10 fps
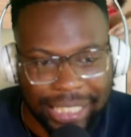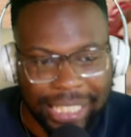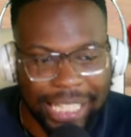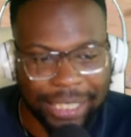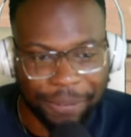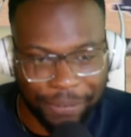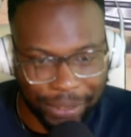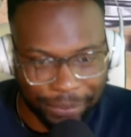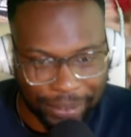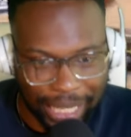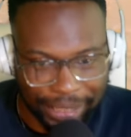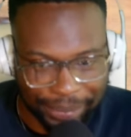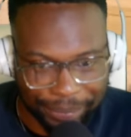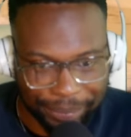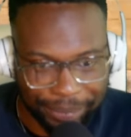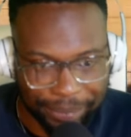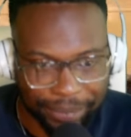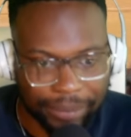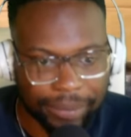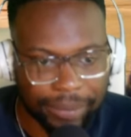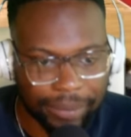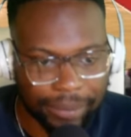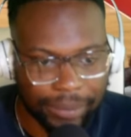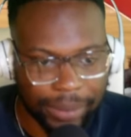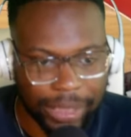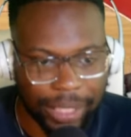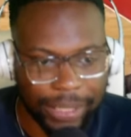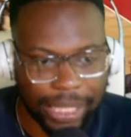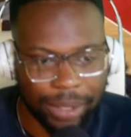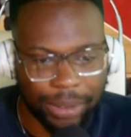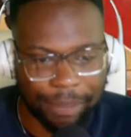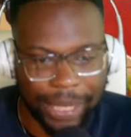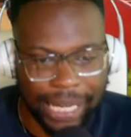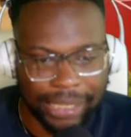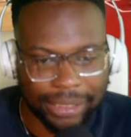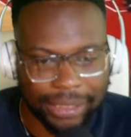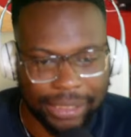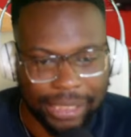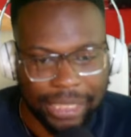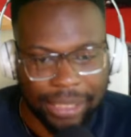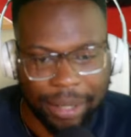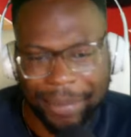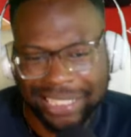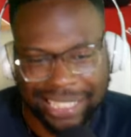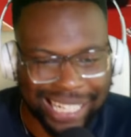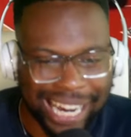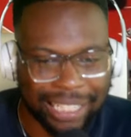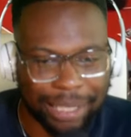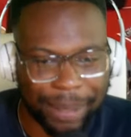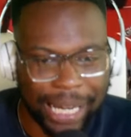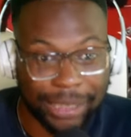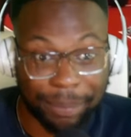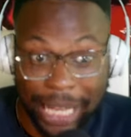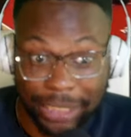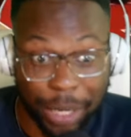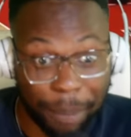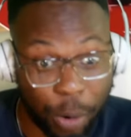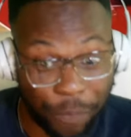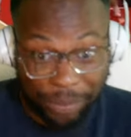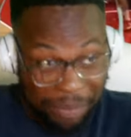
At the feel for that. Recurry. Oh, good pass. I mean, I kind of good pass, but that's a good move. It.